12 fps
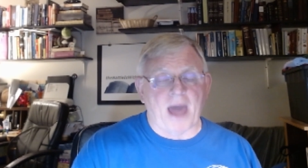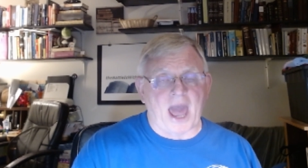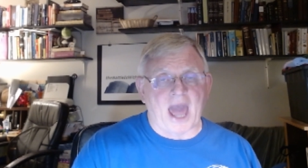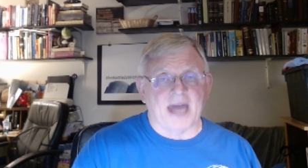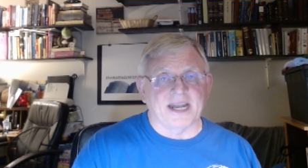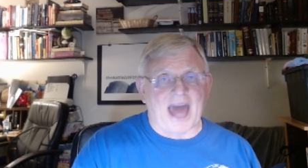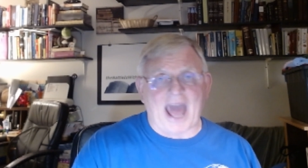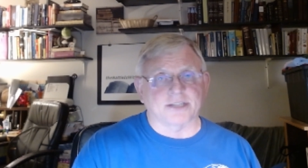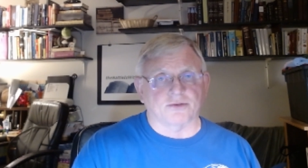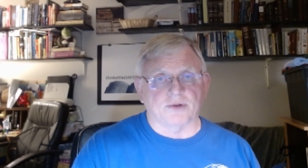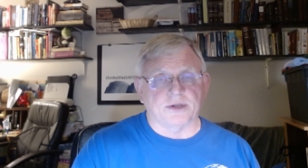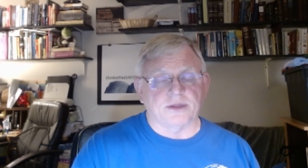and
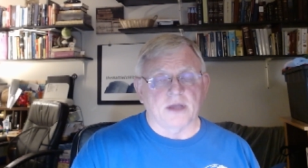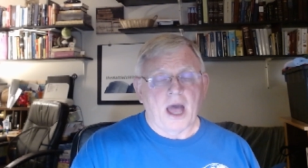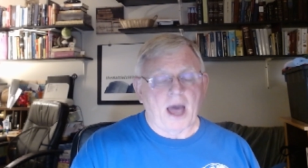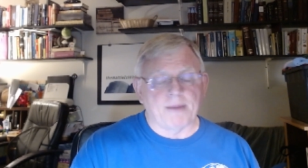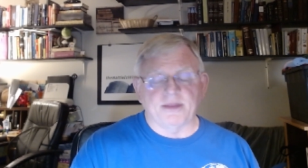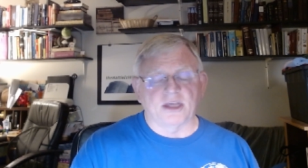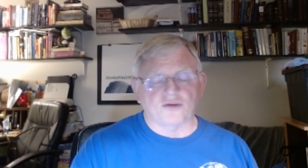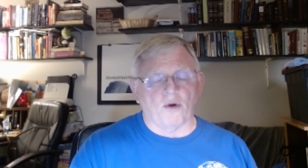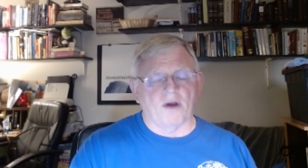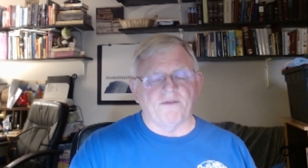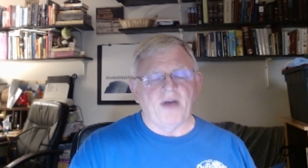Lazarus. The story